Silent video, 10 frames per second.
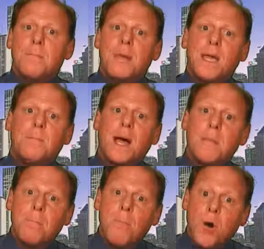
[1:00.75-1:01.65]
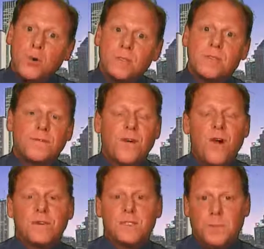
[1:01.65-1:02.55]
made most
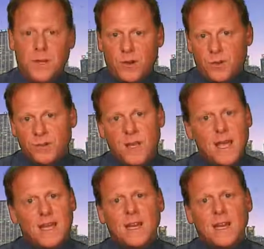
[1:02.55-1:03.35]
foreign speakers.